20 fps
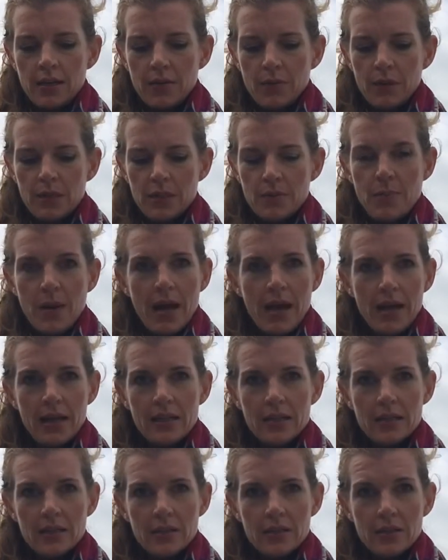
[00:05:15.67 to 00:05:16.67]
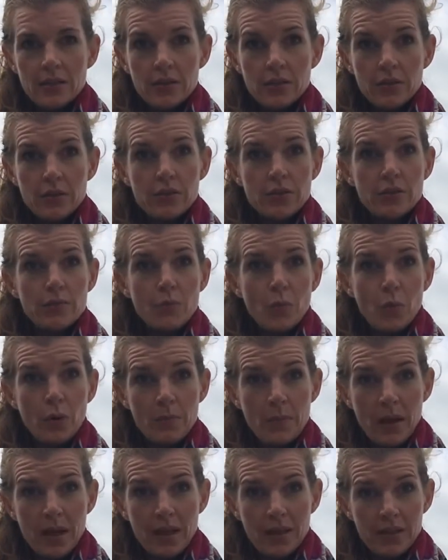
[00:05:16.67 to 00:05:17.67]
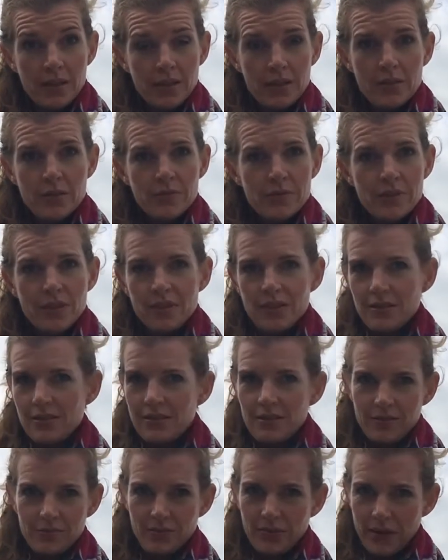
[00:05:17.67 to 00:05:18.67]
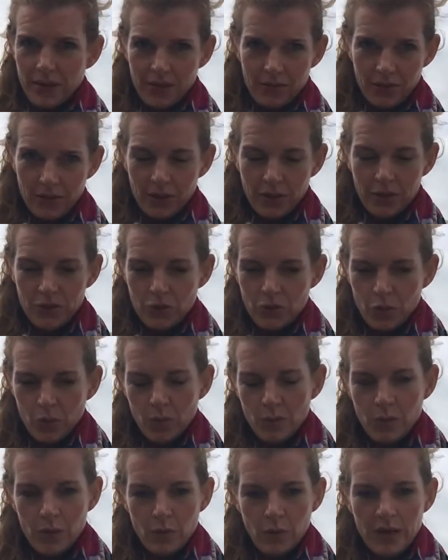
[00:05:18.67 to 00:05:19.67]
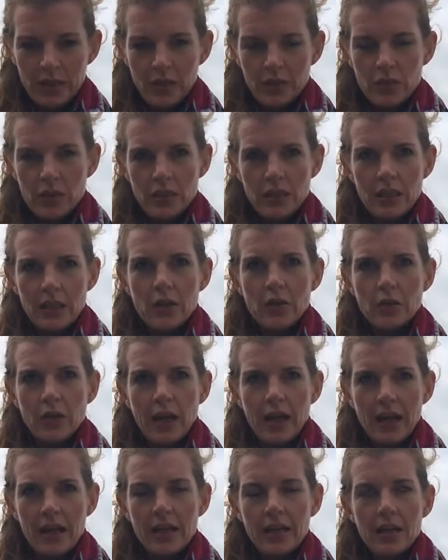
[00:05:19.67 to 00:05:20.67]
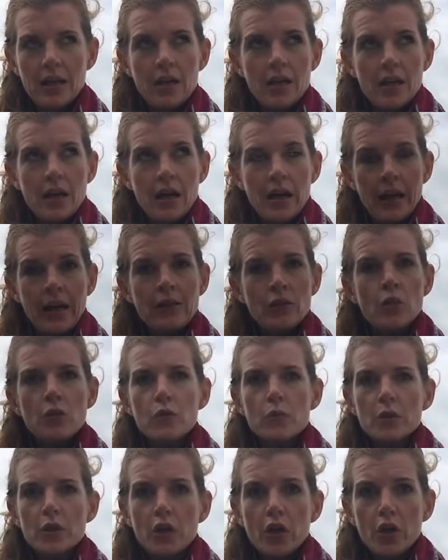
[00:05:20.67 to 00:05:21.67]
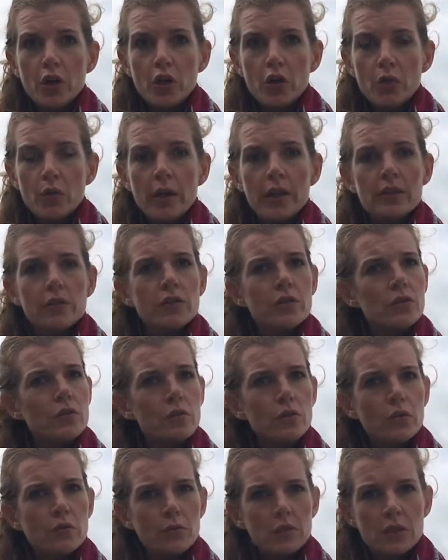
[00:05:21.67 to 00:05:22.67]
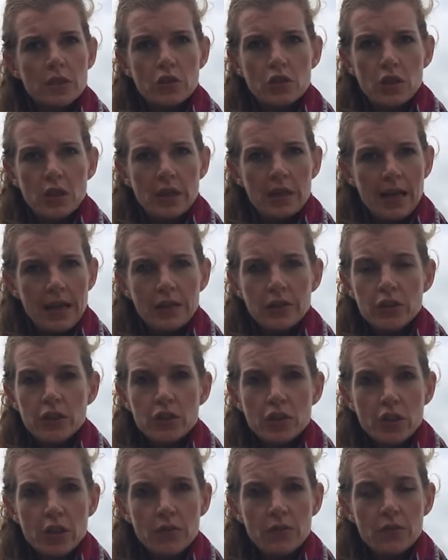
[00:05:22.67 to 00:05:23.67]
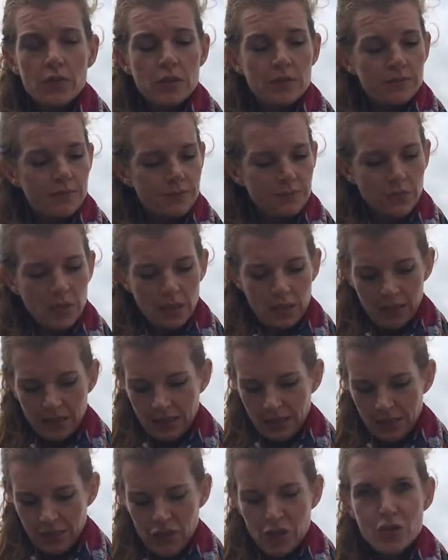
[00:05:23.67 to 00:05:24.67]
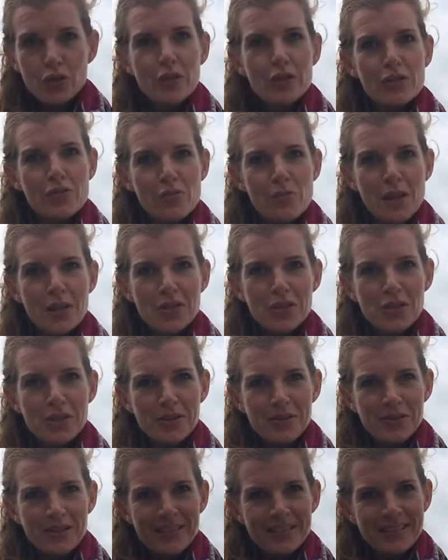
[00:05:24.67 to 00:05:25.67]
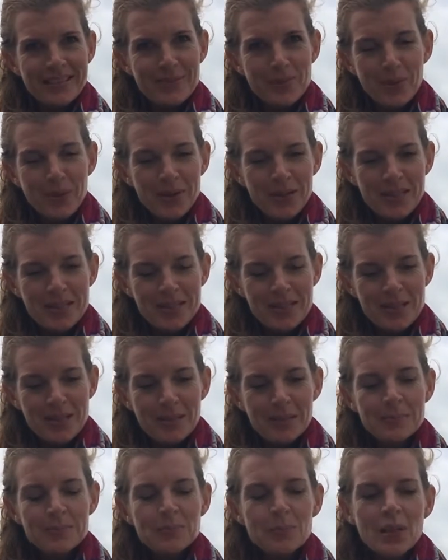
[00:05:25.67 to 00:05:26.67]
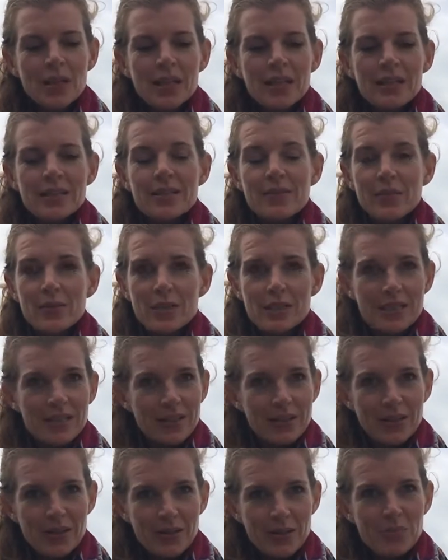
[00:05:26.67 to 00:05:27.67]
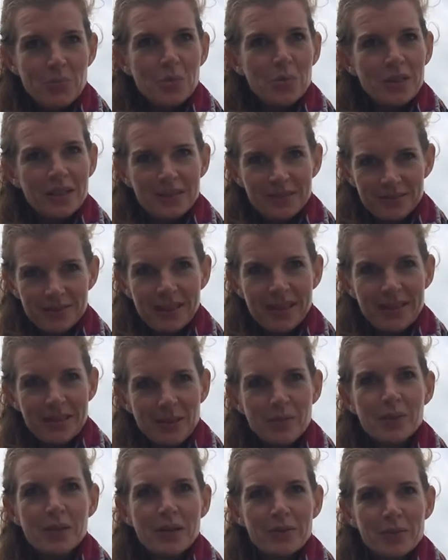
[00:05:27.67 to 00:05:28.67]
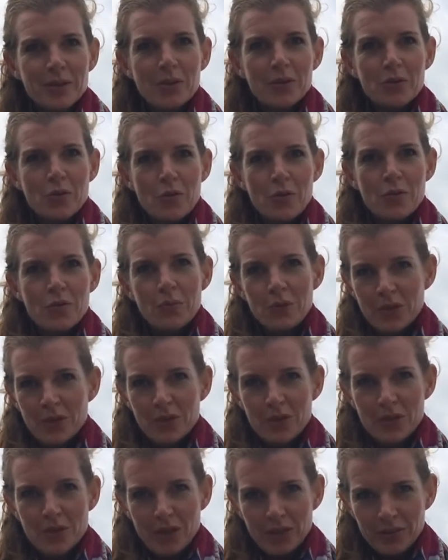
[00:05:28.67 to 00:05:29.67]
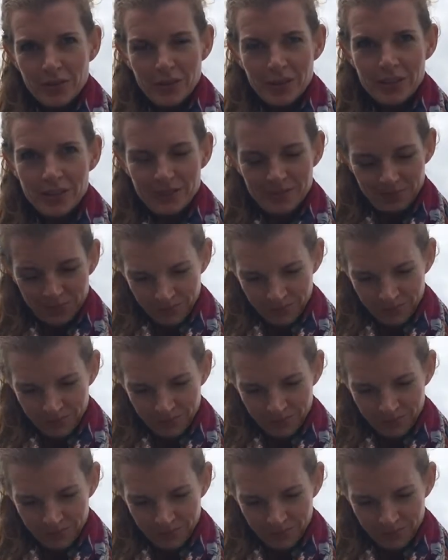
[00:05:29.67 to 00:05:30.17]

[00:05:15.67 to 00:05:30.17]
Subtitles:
went to bed, took more painkillers, which is very, very unusual, by the way. And I was thinking, okay, I had thought it would go. I just thought it was an energy shift, energy transformation I was experiencing. If it's still there in the morning, I think I'm going to have to go to one of those doctors,